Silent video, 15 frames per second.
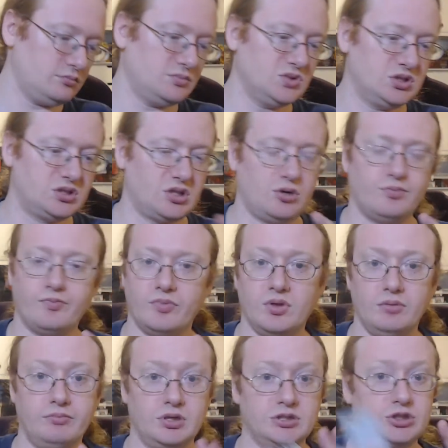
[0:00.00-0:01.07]
So,
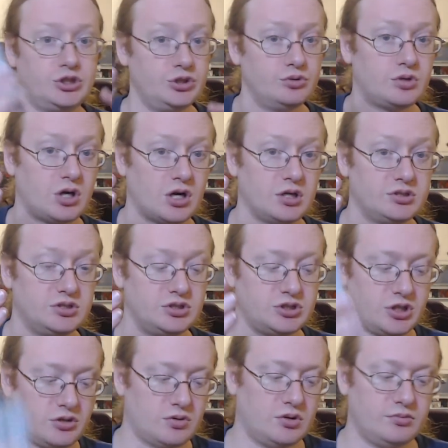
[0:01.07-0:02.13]
a bunch of new cards in
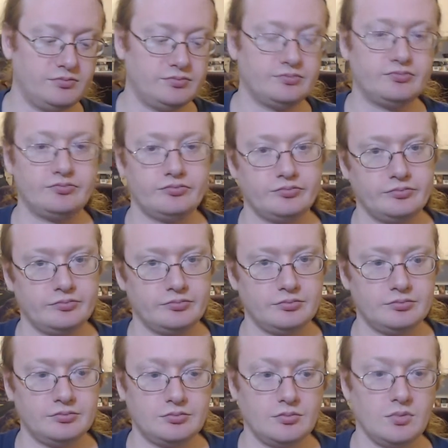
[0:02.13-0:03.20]
general.
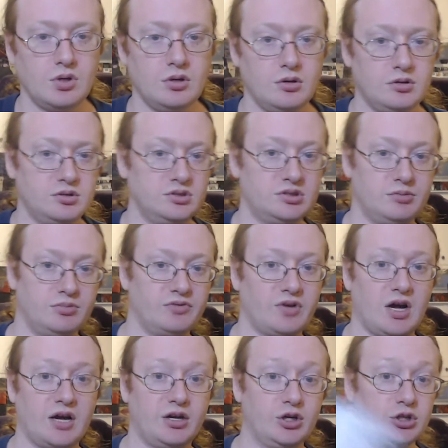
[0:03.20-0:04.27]
Some
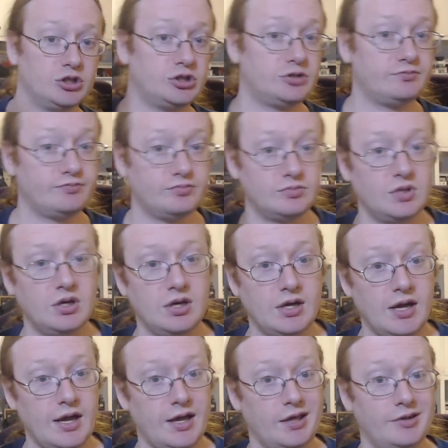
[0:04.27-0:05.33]
dividers.
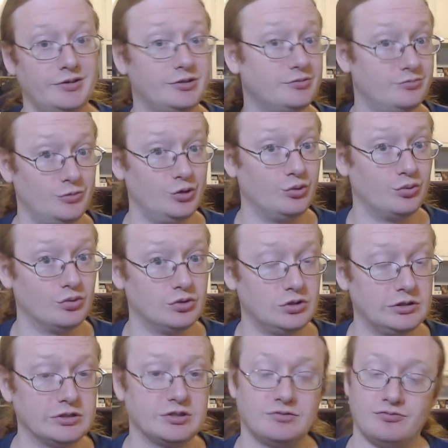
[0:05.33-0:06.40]
And new
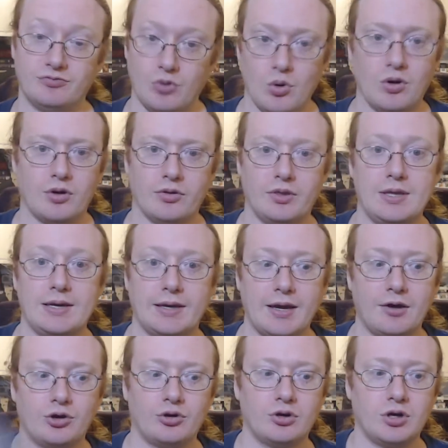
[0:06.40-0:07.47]
rules for the
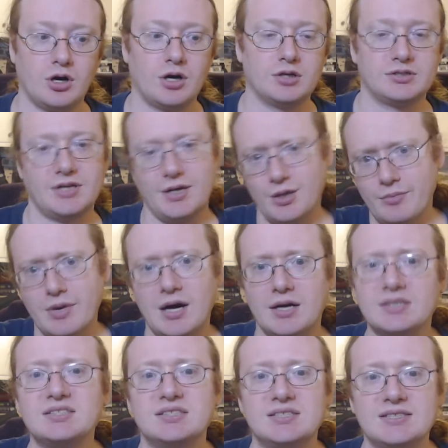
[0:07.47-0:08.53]
encounter cards. And the
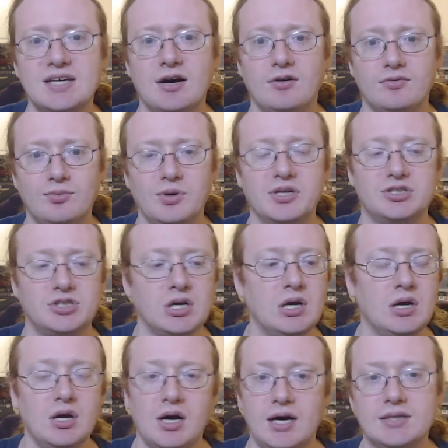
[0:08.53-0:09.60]
box itself, which
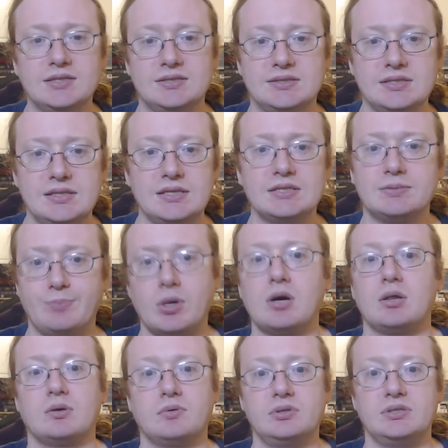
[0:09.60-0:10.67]
honestly is part of
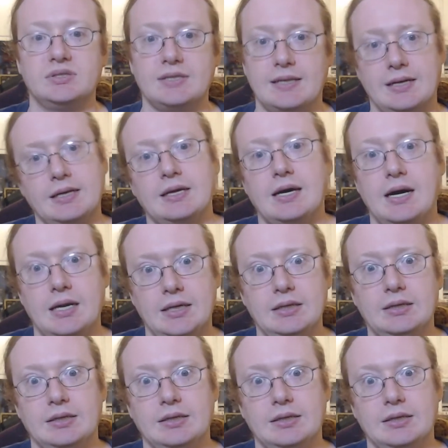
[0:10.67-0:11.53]
the reason that I got it.